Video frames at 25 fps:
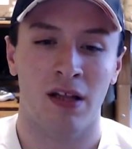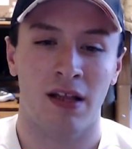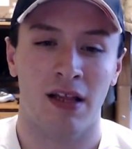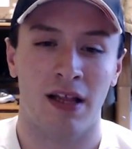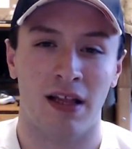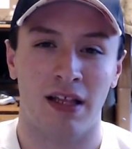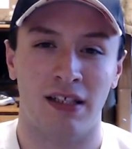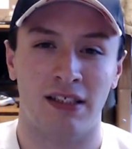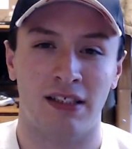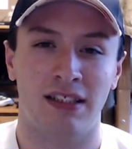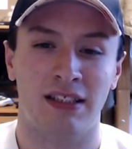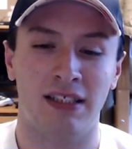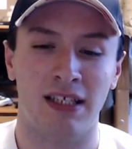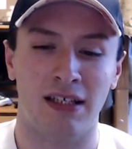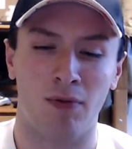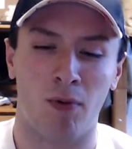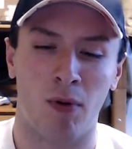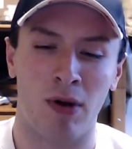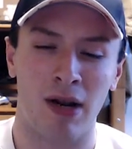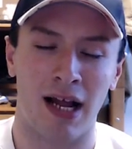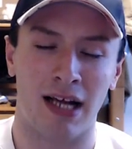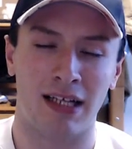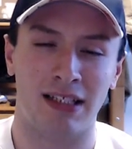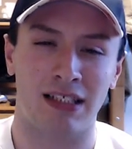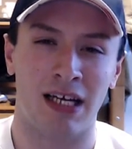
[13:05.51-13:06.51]
And the
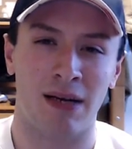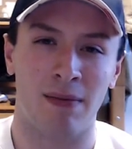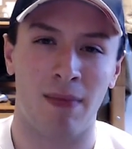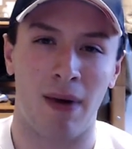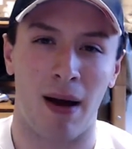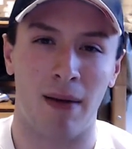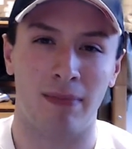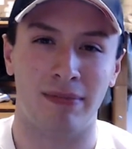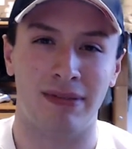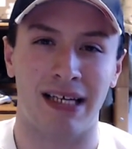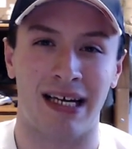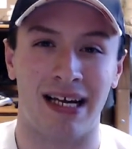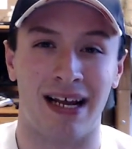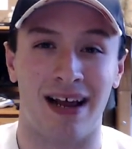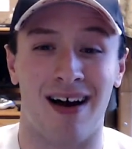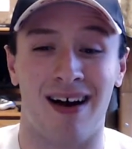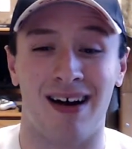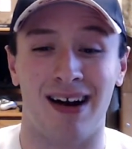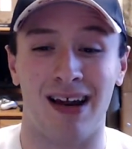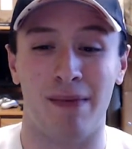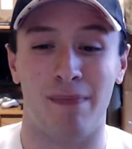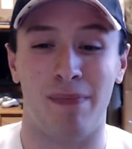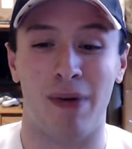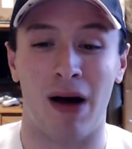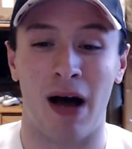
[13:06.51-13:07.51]
one next to him, I'm saying
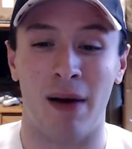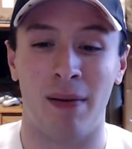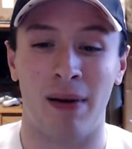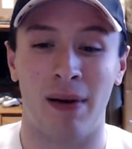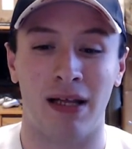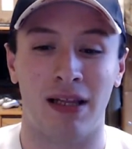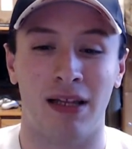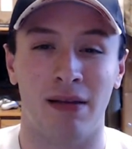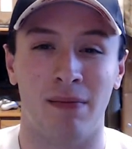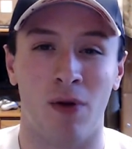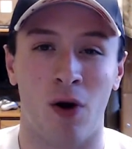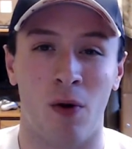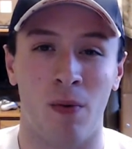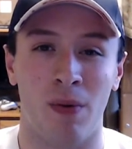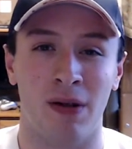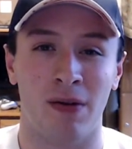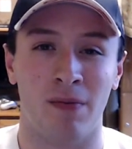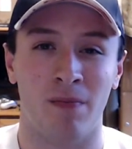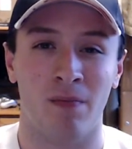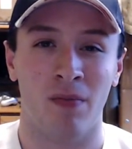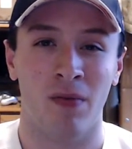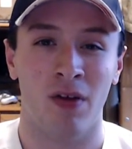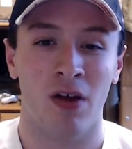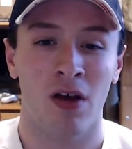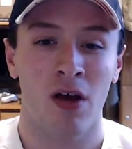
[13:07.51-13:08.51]
Anibaba at the
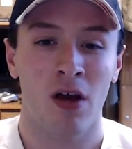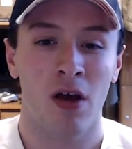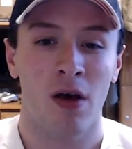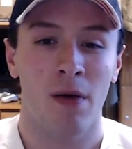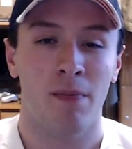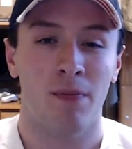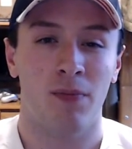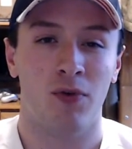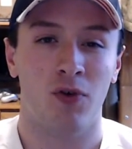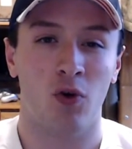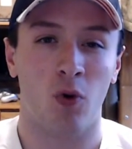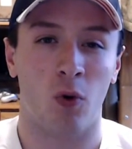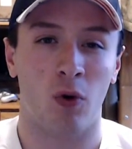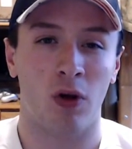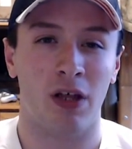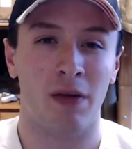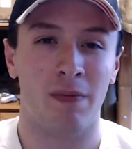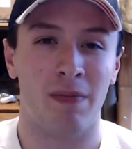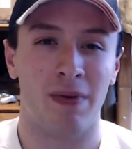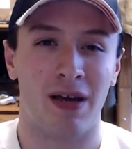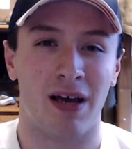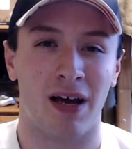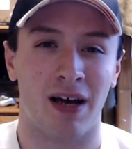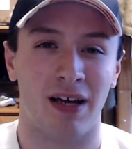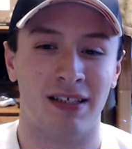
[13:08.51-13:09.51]
moment, purely
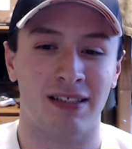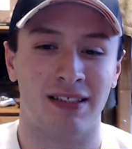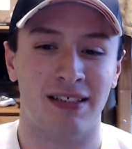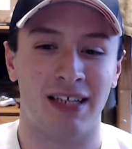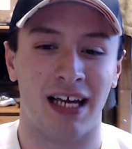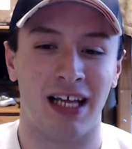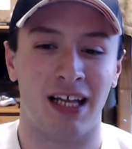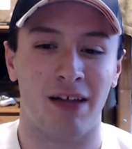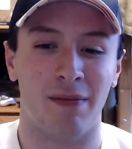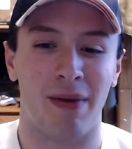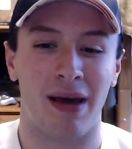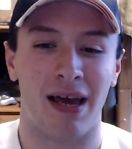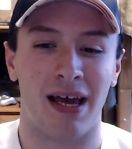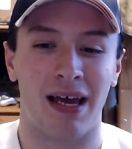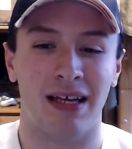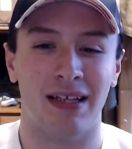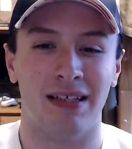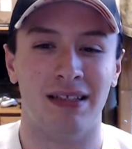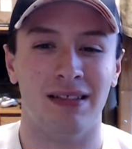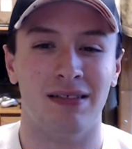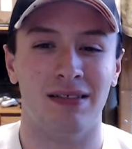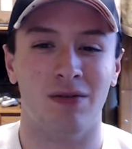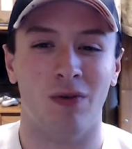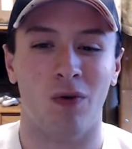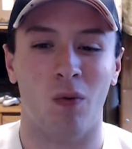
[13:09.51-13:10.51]
because
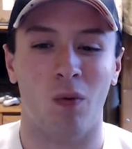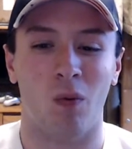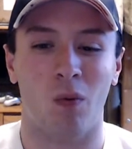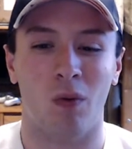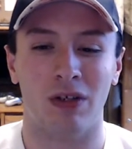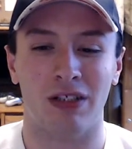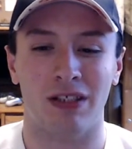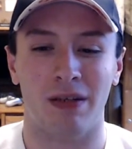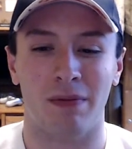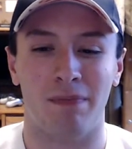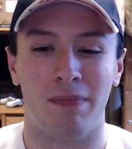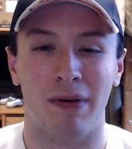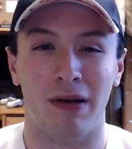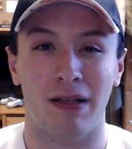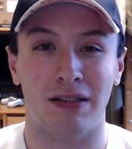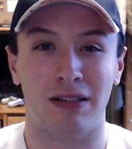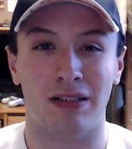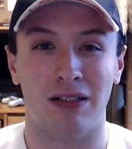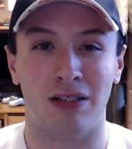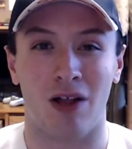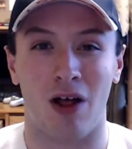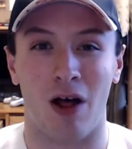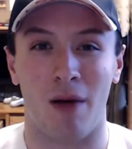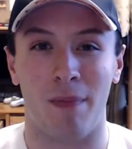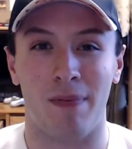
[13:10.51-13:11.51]
Delamere was a bit
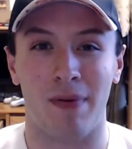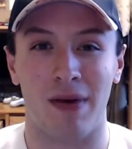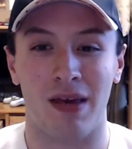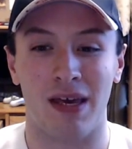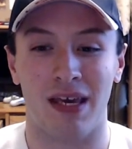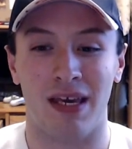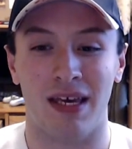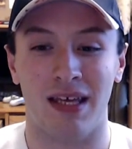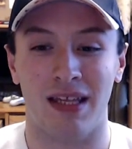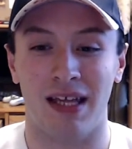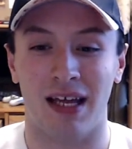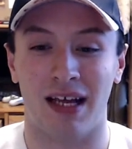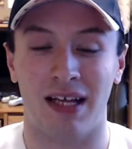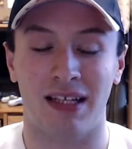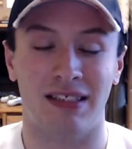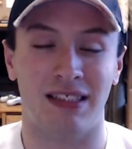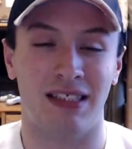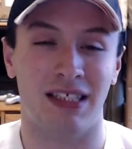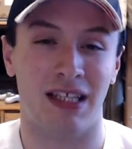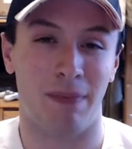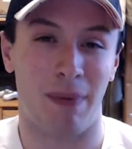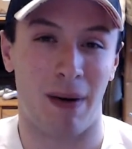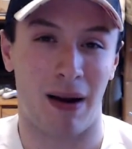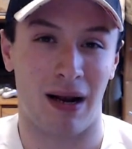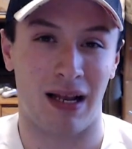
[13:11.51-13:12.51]
sloppy. He did
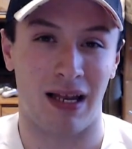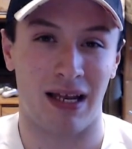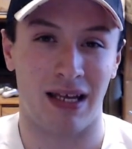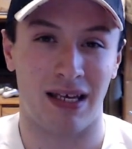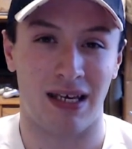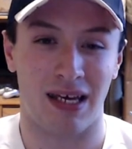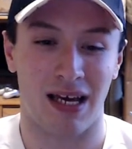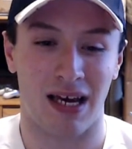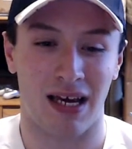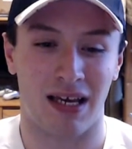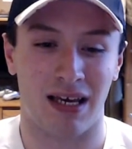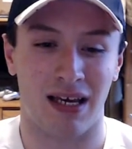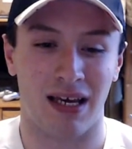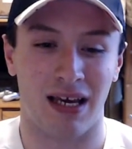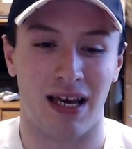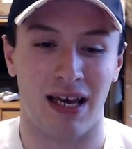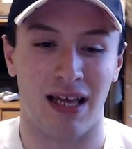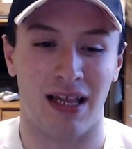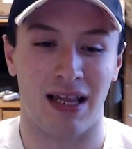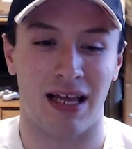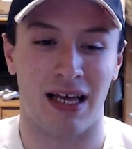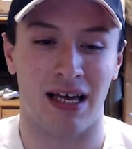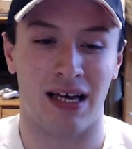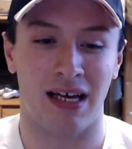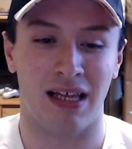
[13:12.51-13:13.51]
concede the penalty kick
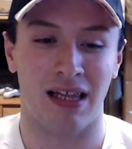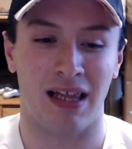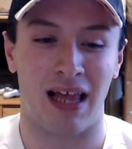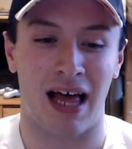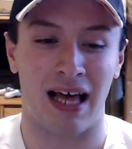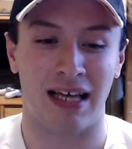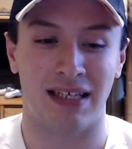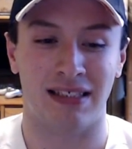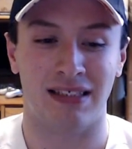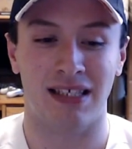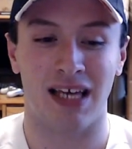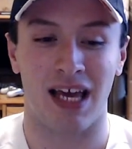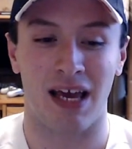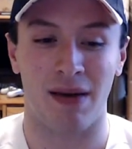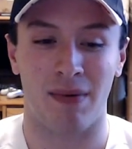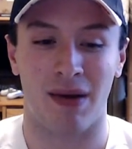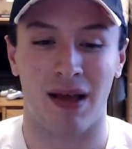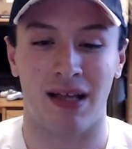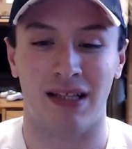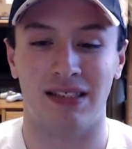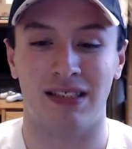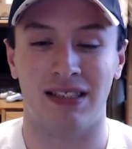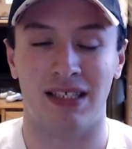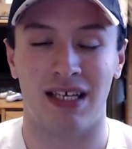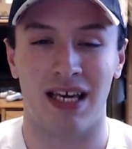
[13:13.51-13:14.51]
in the last game
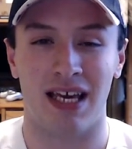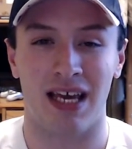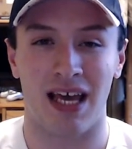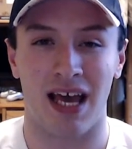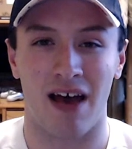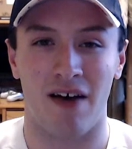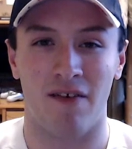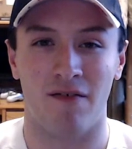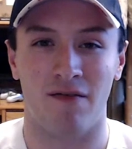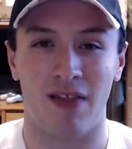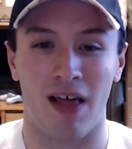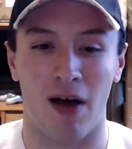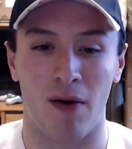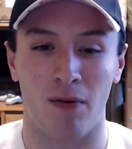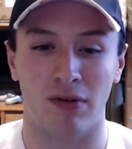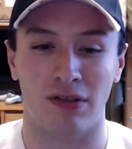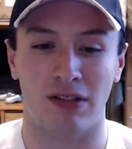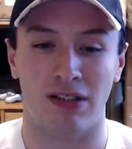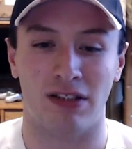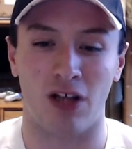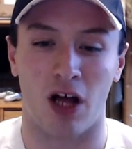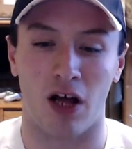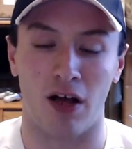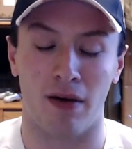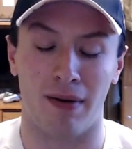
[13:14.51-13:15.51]
against Kiev that
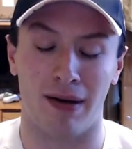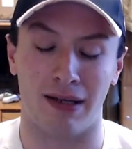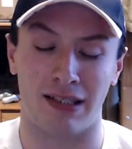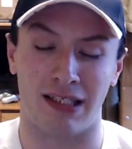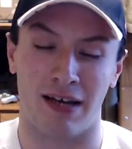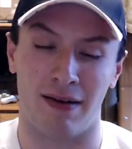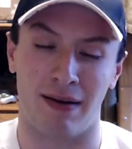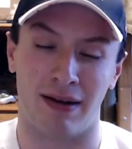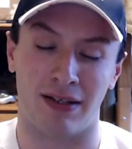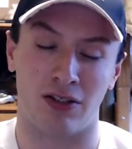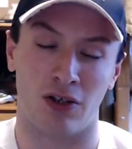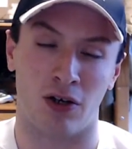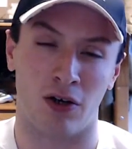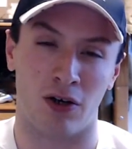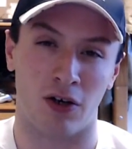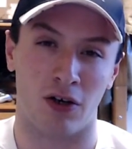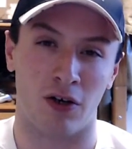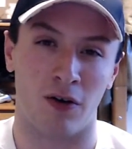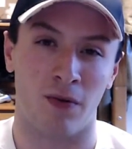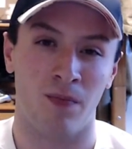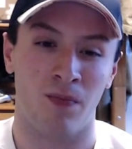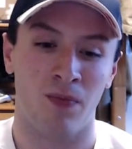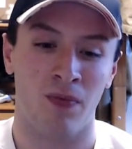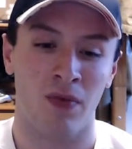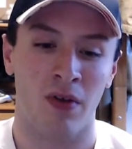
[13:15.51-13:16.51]
was stopped by Turner.